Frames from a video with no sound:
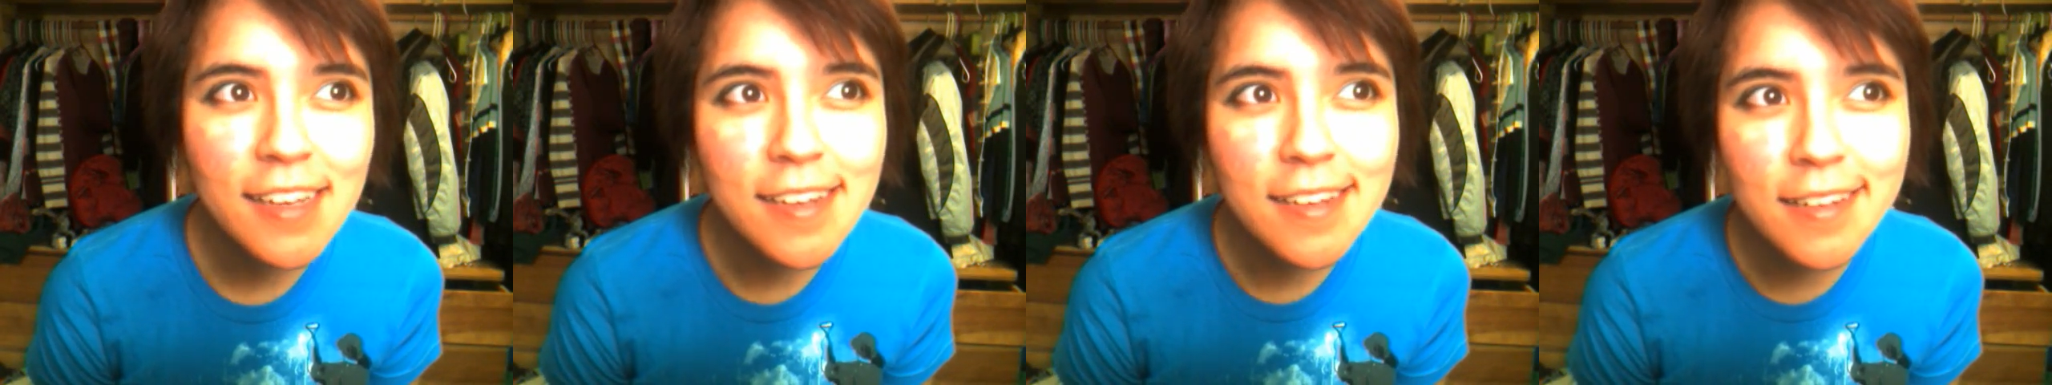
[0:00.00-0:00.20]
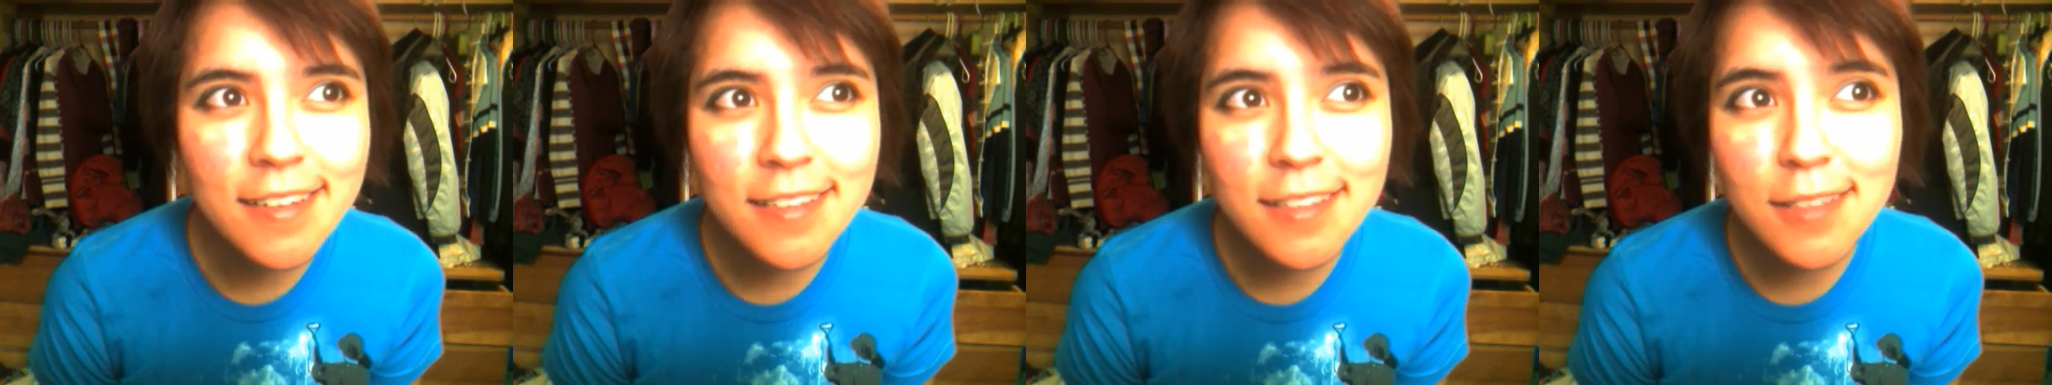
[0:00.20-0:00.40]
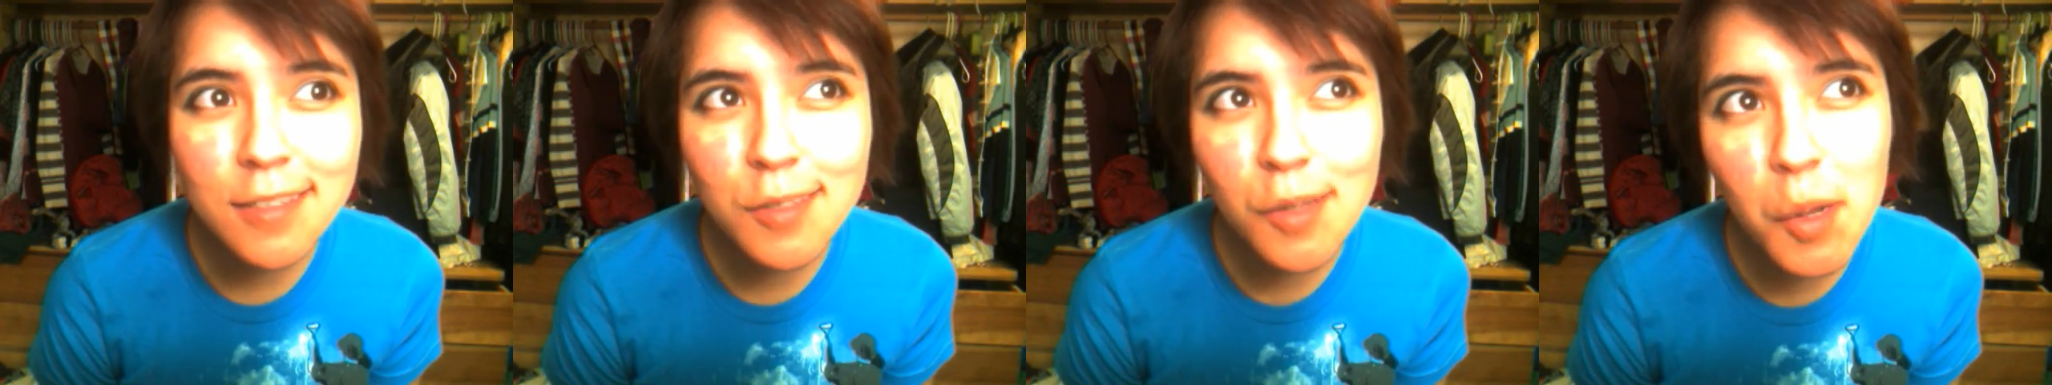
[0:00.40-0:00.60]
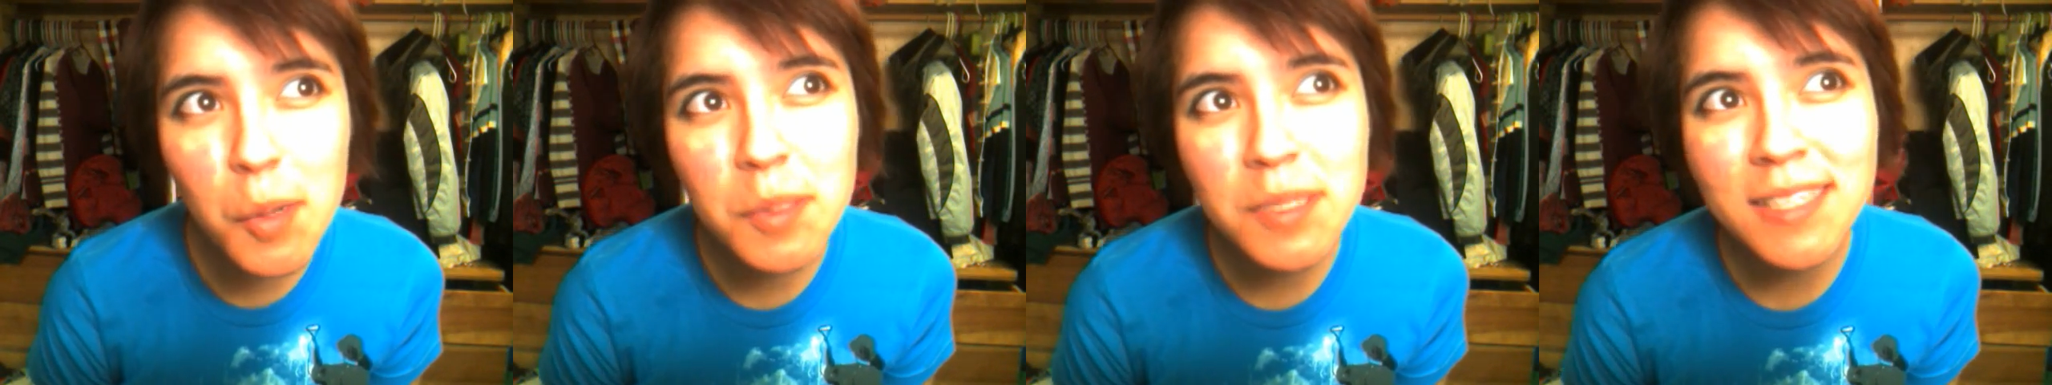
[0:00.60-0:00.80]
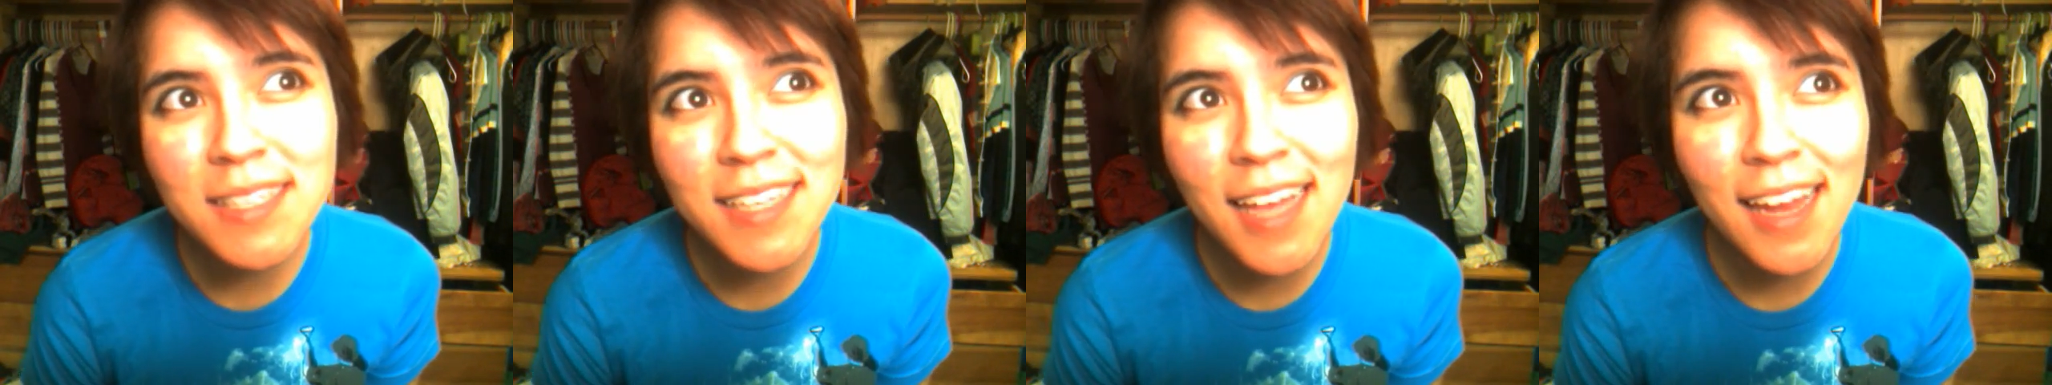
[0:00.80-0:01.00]
It's
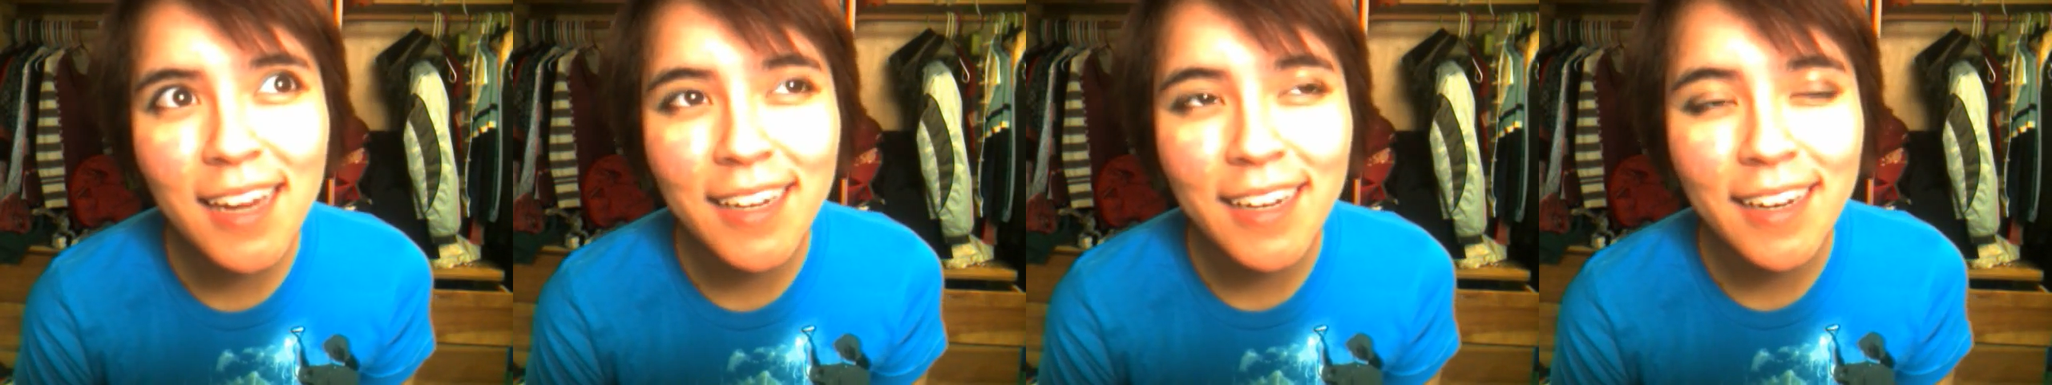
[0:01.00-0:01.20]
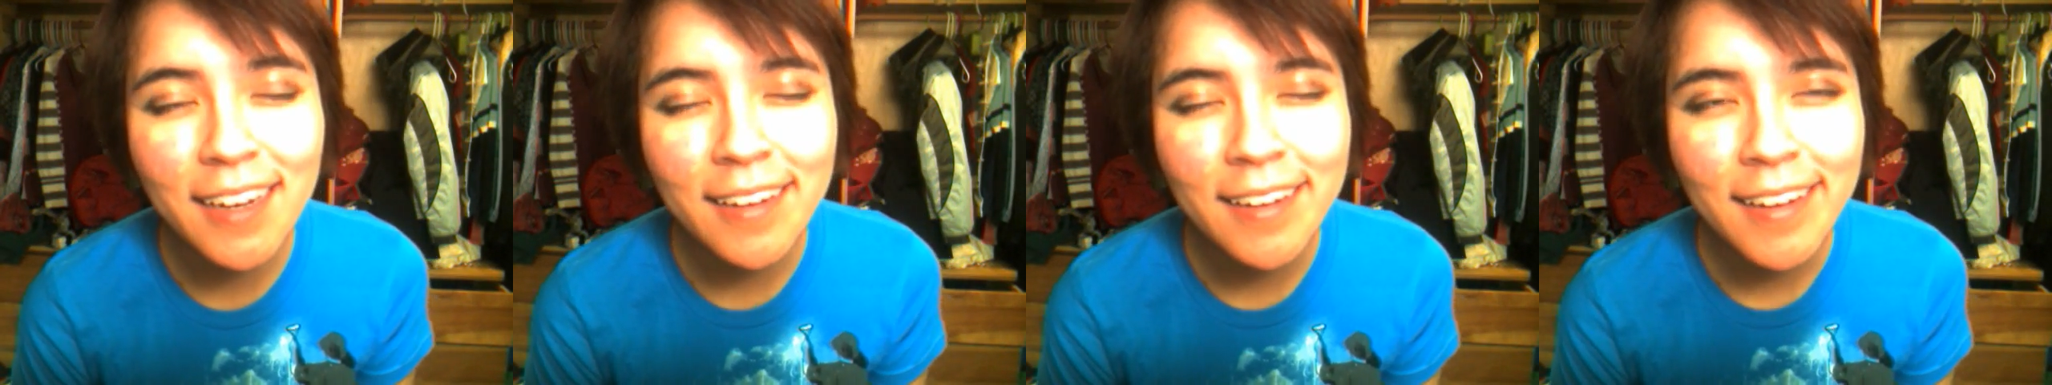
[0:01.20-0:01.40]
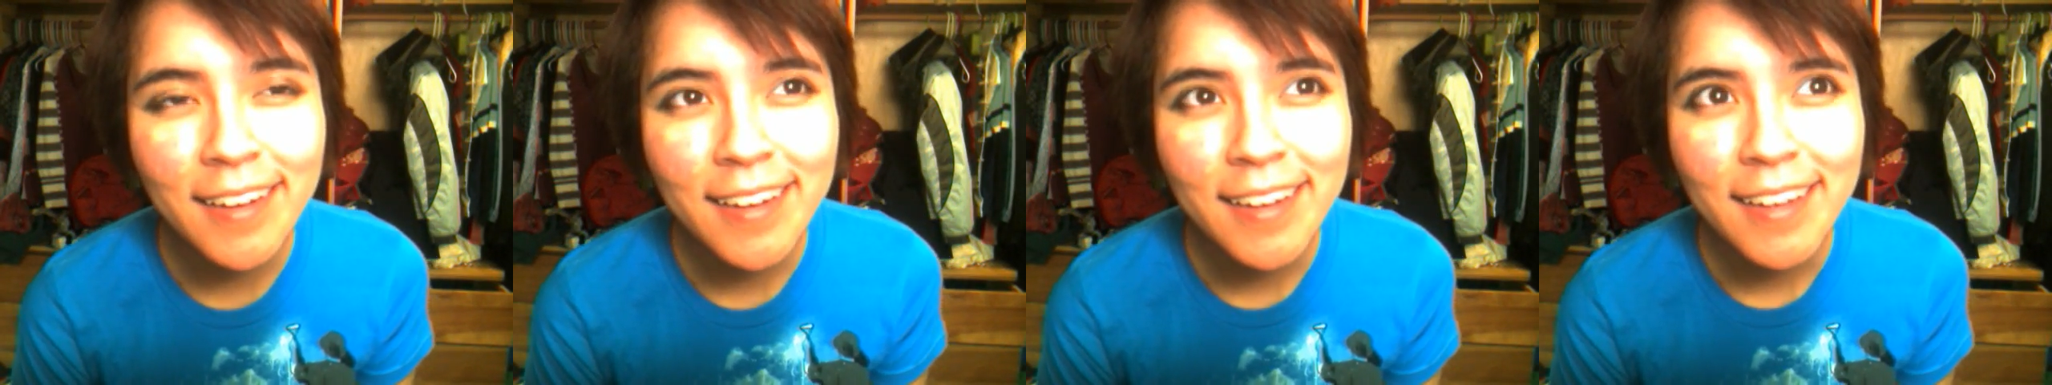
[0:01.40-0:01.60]
so sunny,